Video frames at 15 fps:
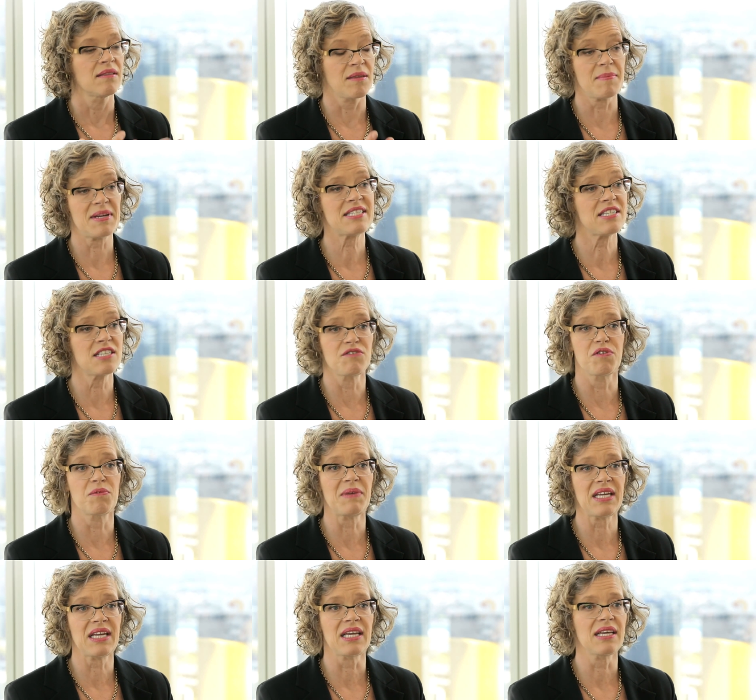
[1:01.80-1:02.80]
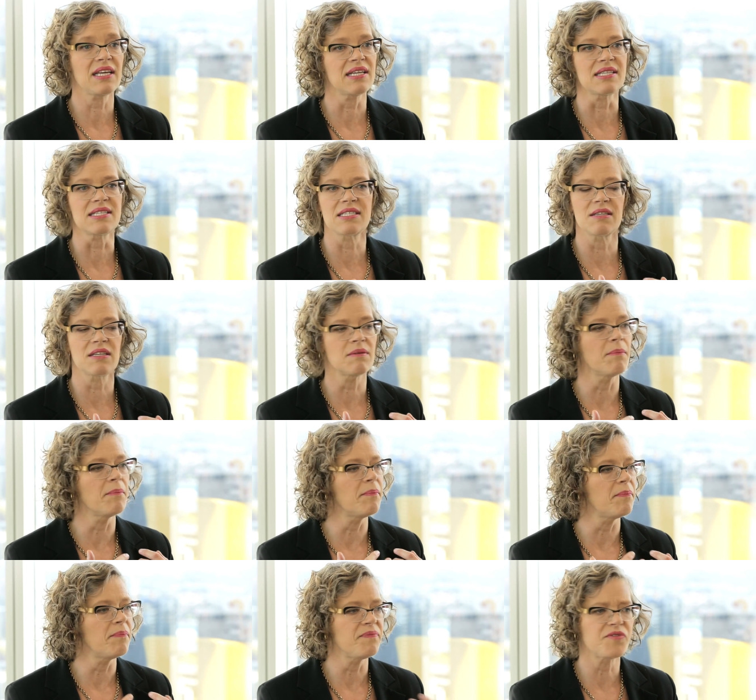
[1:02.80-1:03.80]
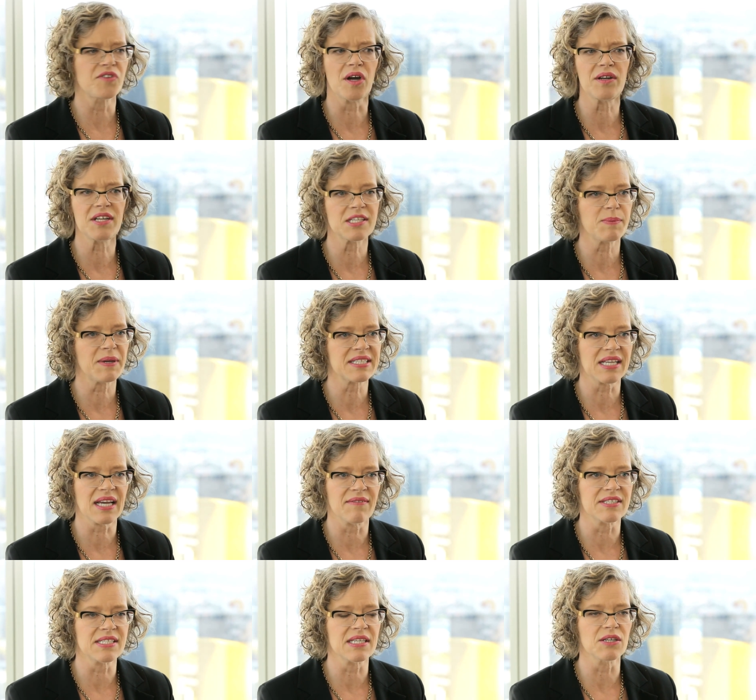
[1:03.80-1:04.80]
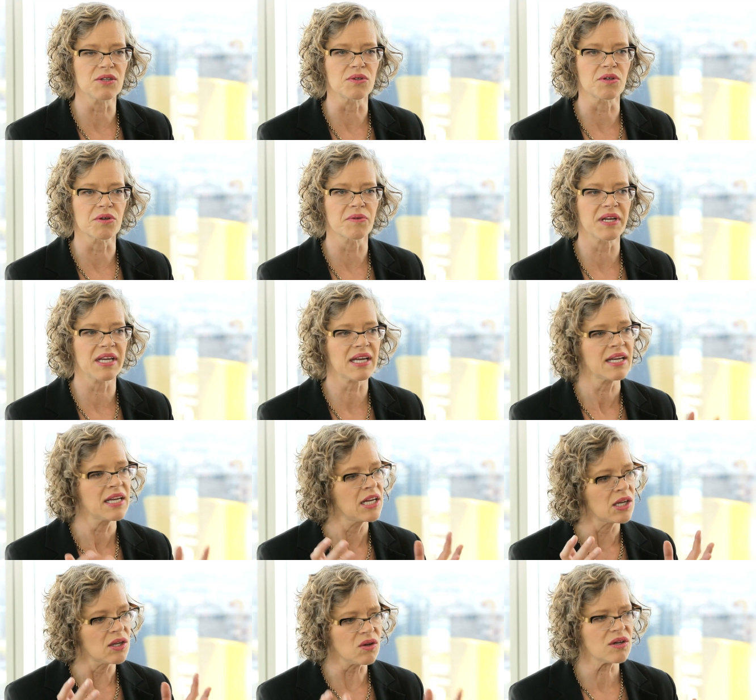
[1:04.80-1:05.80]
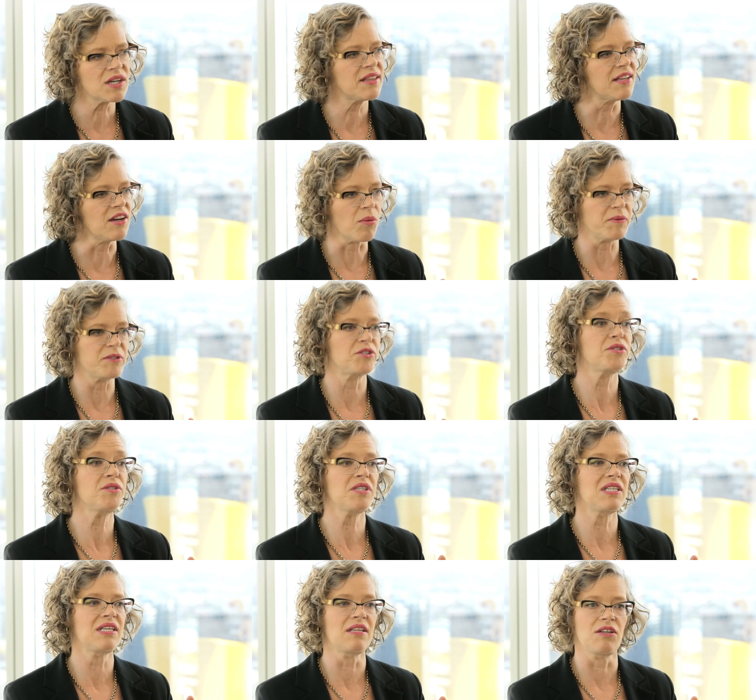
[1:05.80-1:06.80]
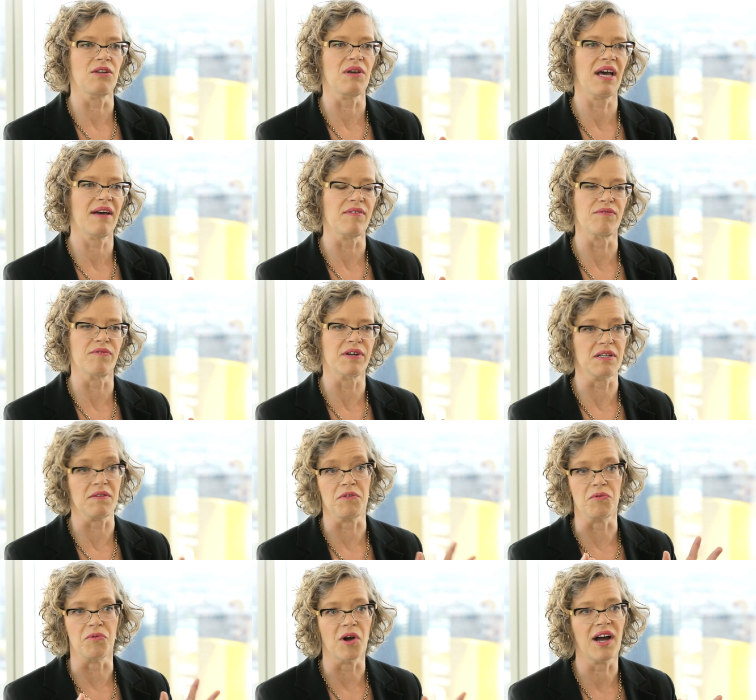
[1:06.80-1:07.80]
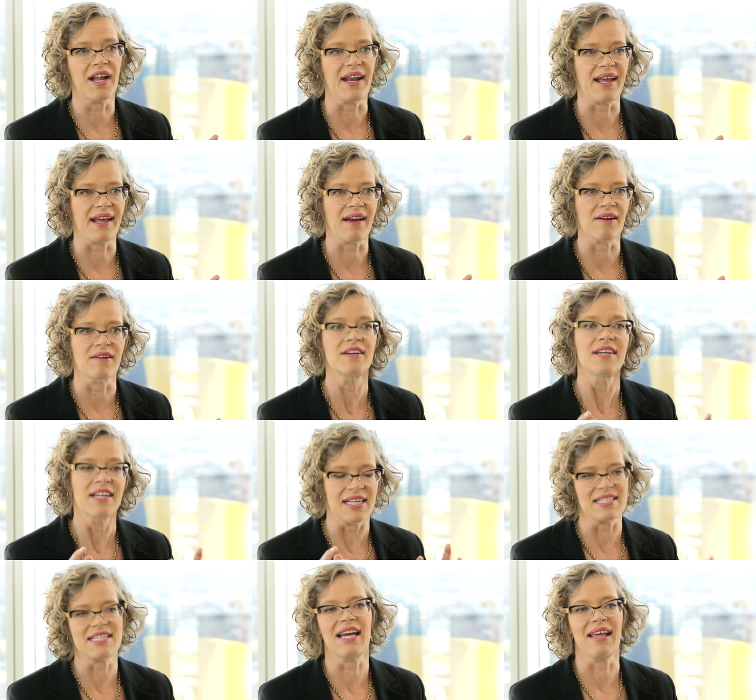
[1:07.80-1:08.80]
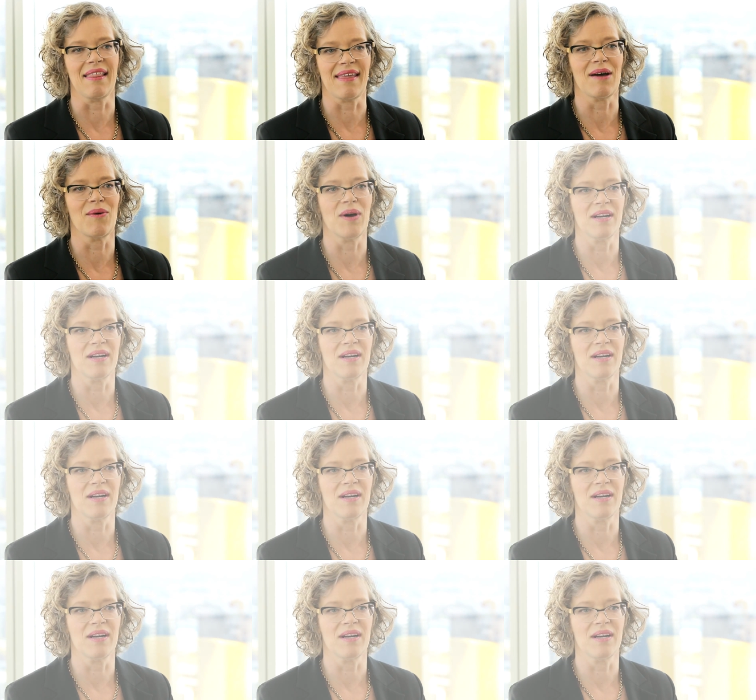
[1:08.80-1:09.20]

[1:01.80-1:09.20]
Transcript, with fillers: the message for me is don't expect to have a single career. Look at the opportunity that you have in front of you right now and take that